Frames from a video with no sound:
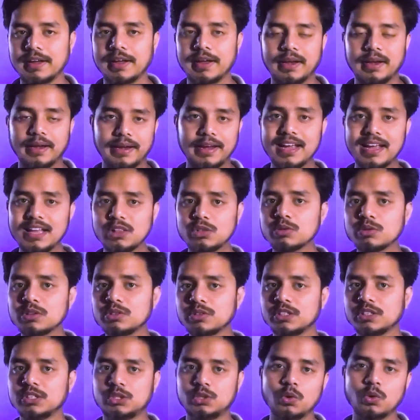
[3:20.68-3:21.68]
In
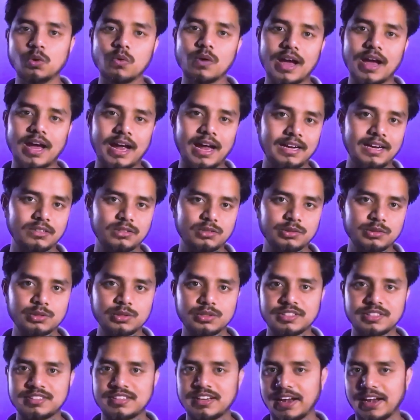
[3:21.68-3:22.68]
2022 and
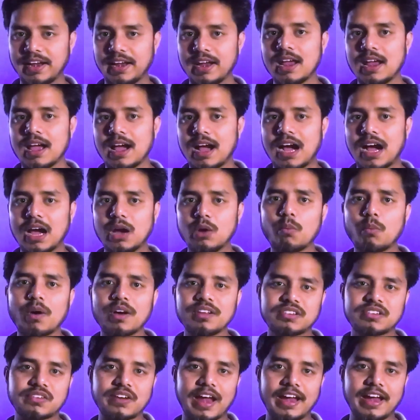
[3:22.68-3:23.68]
2023, I
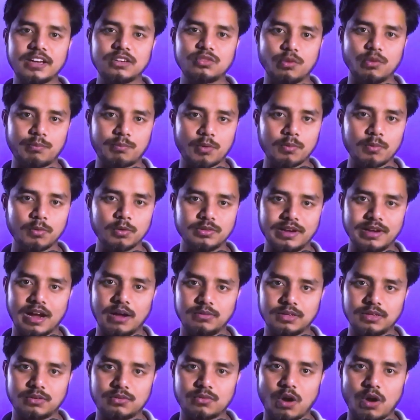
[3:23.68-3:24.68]
was trying to promote
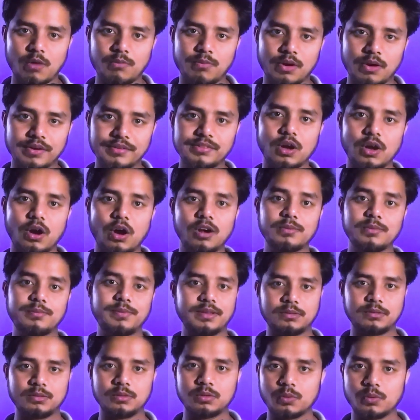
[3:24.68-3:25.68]
affiliate offers on
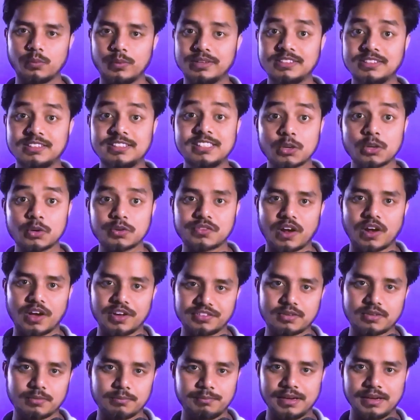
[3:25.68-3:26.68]
Facebook with zero
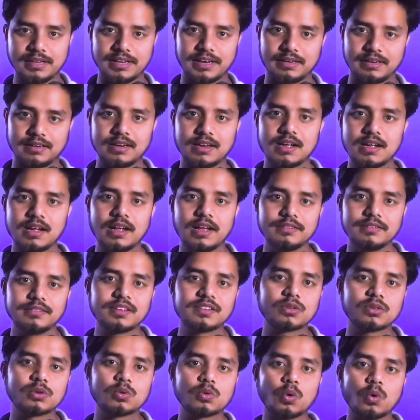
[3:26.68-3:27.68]
trust building.
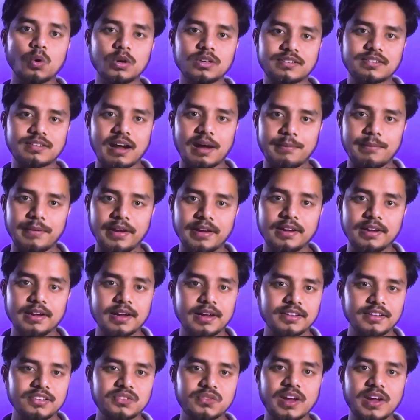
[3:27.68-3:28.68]
Just cold traffic,
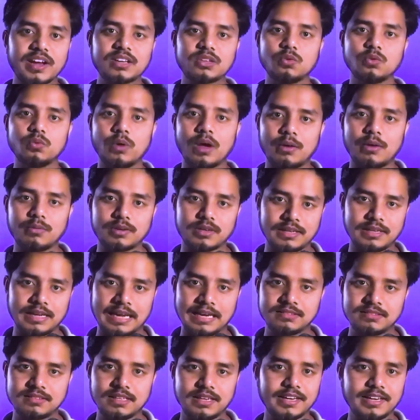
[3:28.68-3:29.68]
straight to affiliate
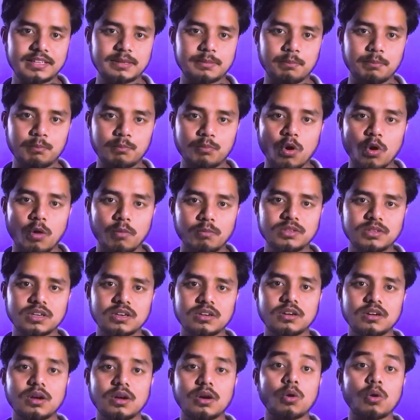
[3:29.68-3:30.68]
links. It boomed
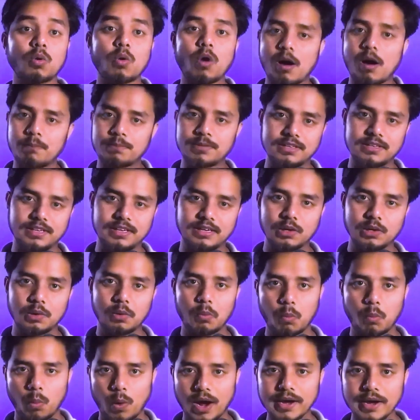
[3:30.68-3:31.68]
promptly.
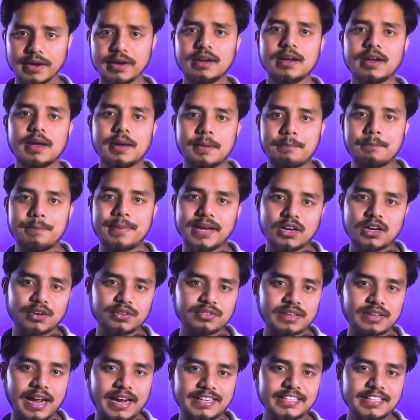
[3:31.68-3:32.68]
Why?
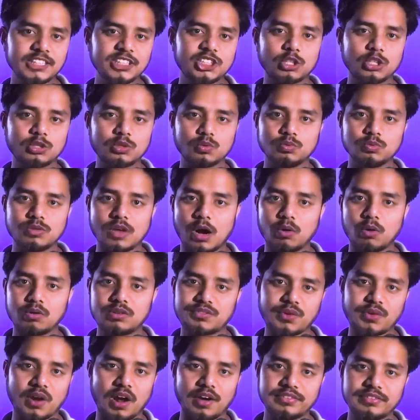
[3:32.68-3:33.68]
Because attention
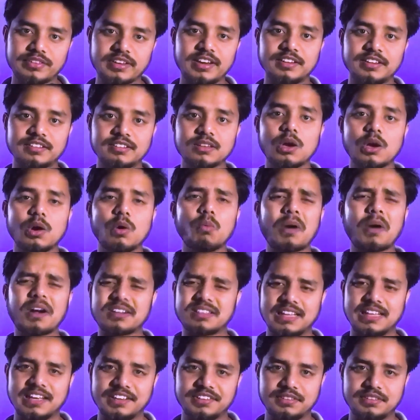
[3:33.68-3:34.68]
without trust is
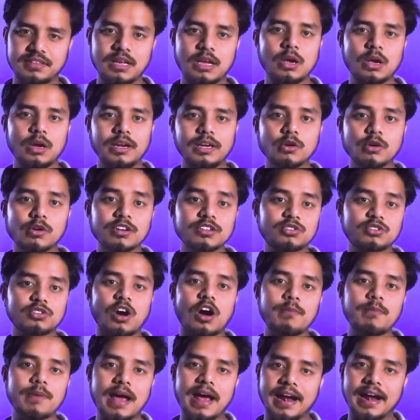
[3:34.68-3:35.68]
worthless. Your
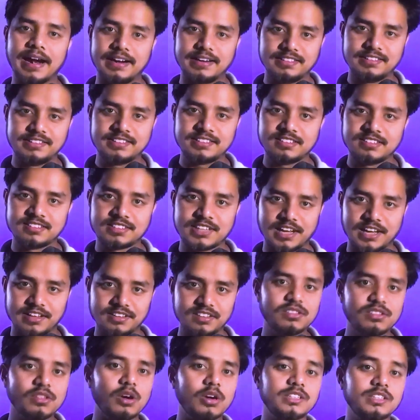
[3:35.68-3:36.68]
job at this stage
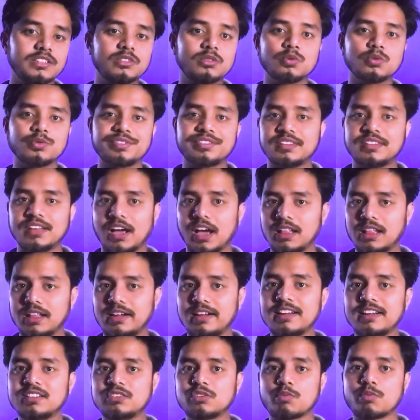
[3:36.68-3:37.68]
is not to sell,
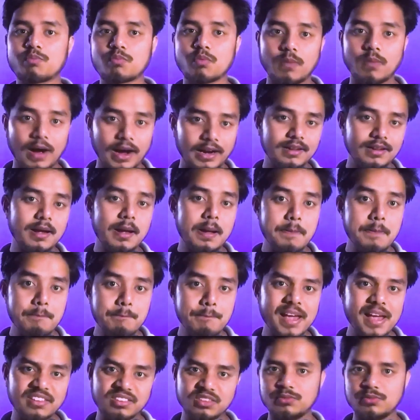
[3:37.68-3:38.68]
it's to provide
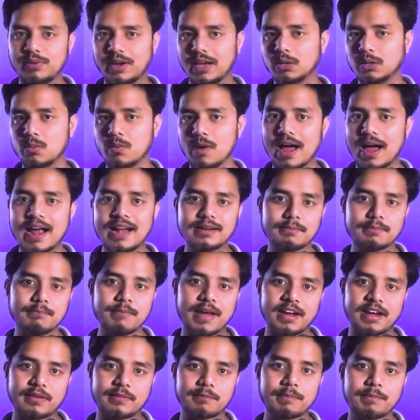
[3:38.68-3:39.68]
massive value and
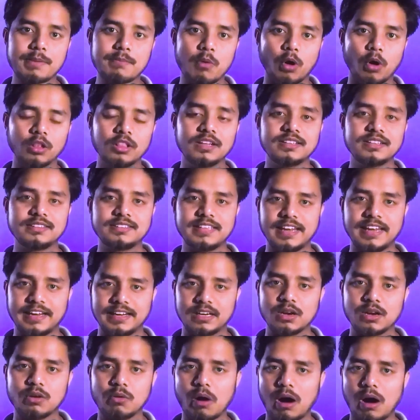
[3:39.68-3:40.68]
make people think,
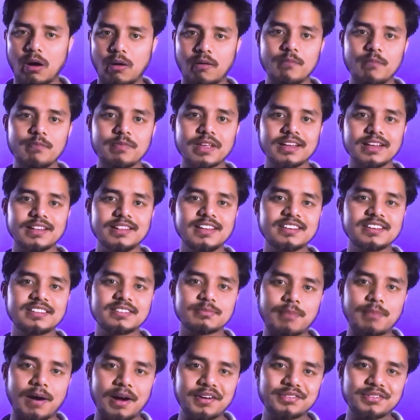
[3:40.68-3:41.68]
oh, this
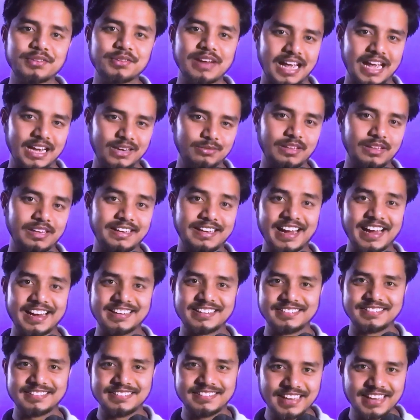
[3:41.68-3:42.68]
person actually get
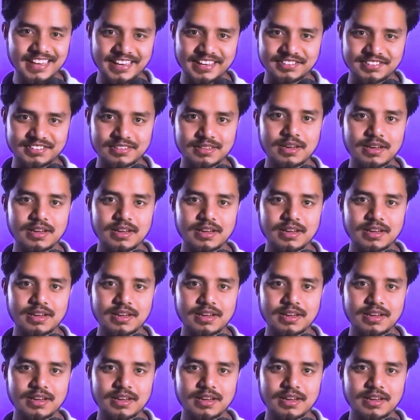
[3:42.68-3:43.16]
this.